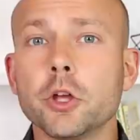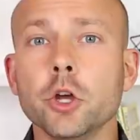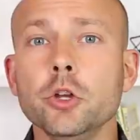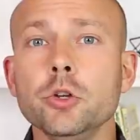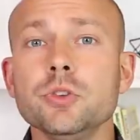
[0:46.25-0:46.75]
The
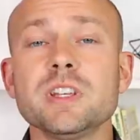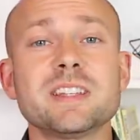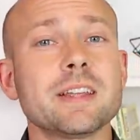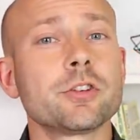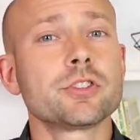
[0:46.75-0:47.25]
good news
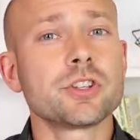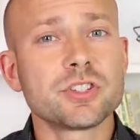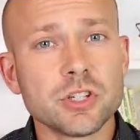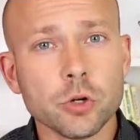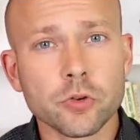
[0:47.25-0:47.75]
is that there's a
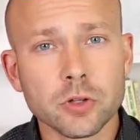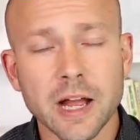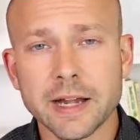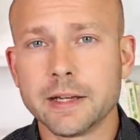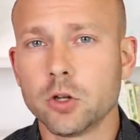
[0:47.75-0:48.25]
silver
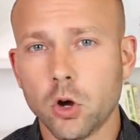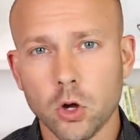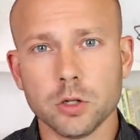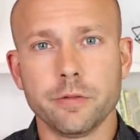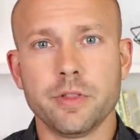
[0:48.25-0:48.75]
lining to
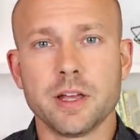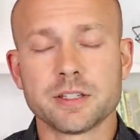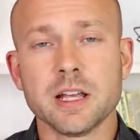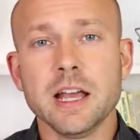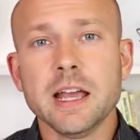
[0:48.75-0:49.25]
all of
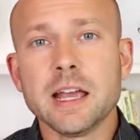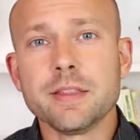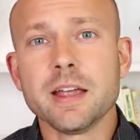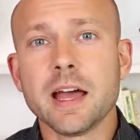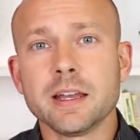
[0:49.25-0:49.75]
this,
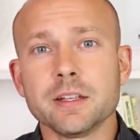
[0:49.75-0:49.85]
and that